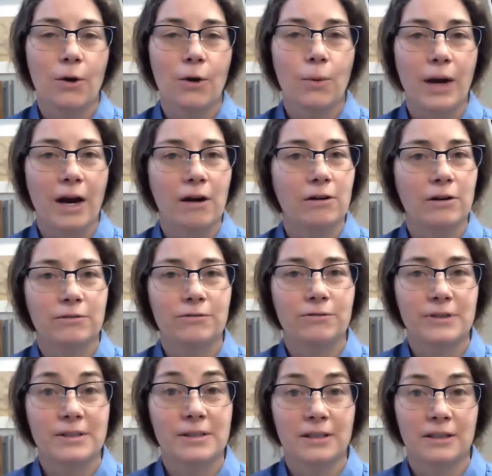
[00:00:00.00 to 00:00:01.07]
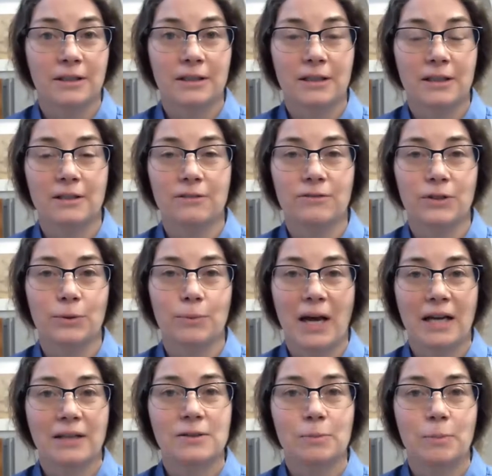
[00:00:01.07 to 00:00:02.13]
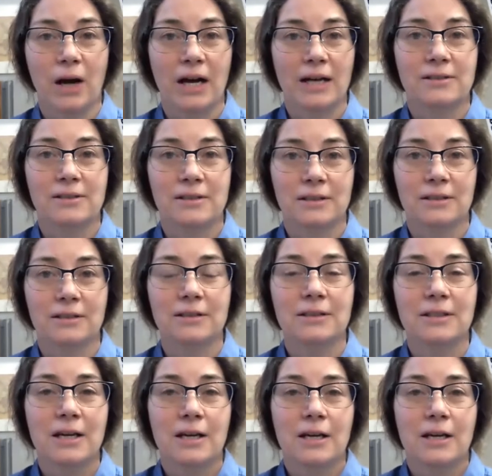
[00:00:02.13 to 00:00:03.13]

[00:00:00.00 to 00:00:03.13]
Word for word: We are a facility of UMass Boston.